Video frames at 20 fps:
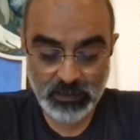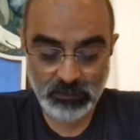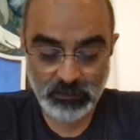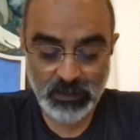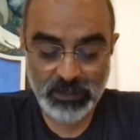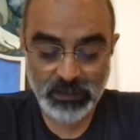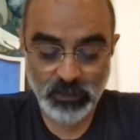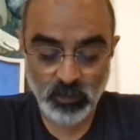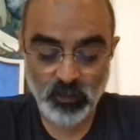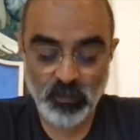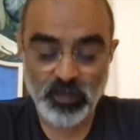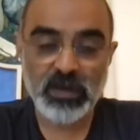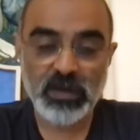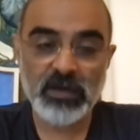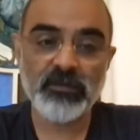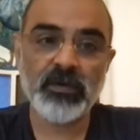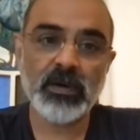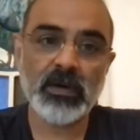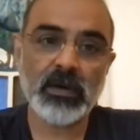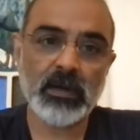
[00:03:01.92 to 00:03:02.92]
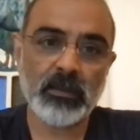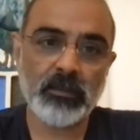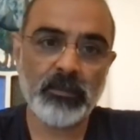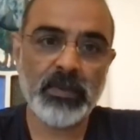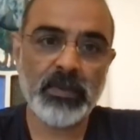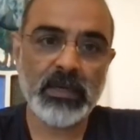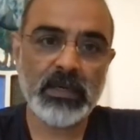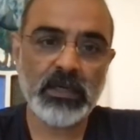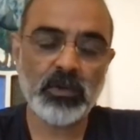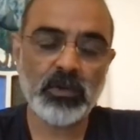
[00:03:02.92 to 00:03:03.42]
I would like to waver a
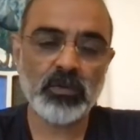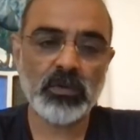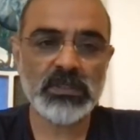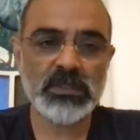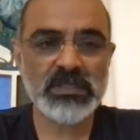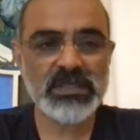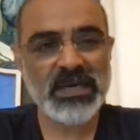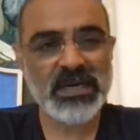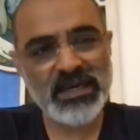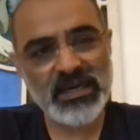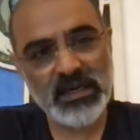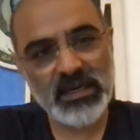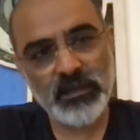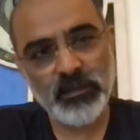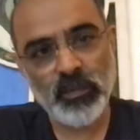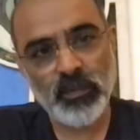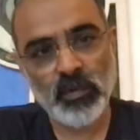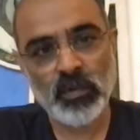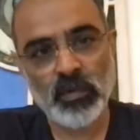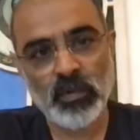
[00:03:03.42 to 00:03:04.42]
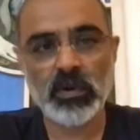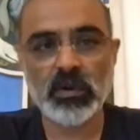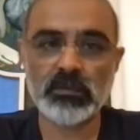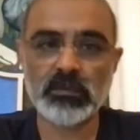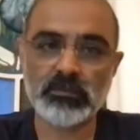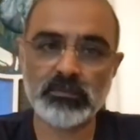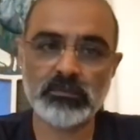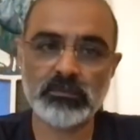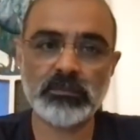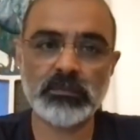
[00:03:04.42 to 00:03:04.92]
bit to a slightly more
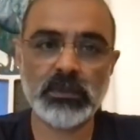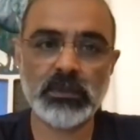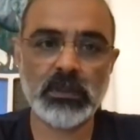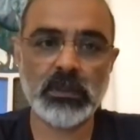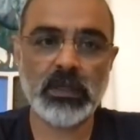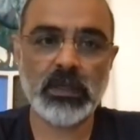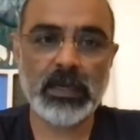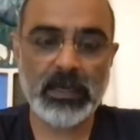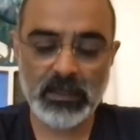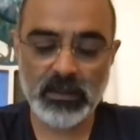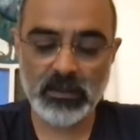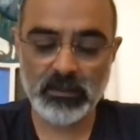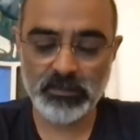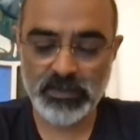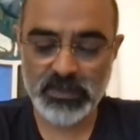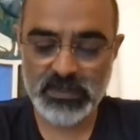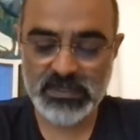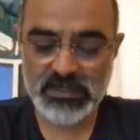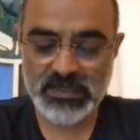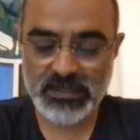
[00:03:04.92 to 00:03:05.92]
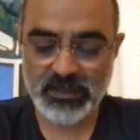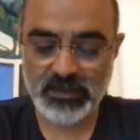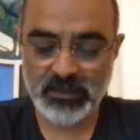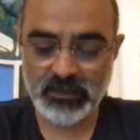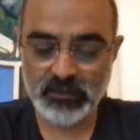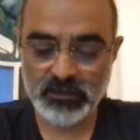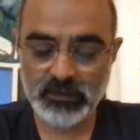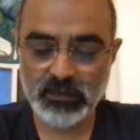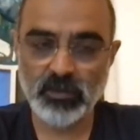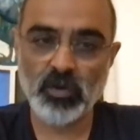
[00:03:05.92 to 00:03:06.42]
uh,
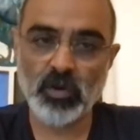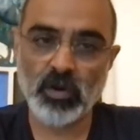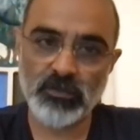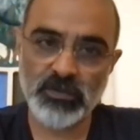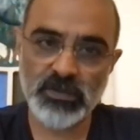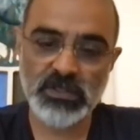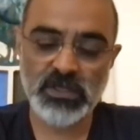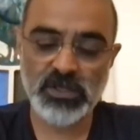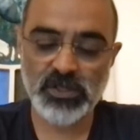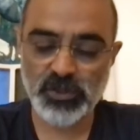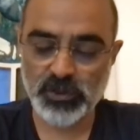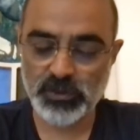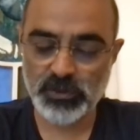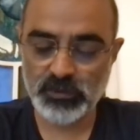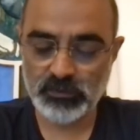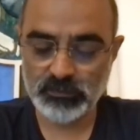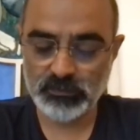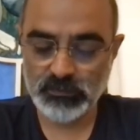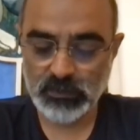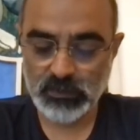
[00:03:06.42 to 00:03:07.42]
encompassing conversation.